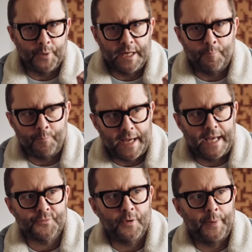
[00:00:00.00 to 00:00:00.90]
But it
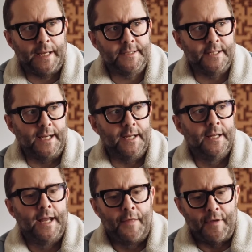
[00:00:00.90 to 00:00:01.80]
bears repeating
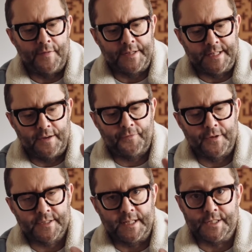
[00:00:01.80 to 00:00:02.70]
that the
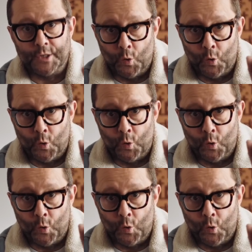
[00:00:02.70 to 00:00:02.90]
differences, the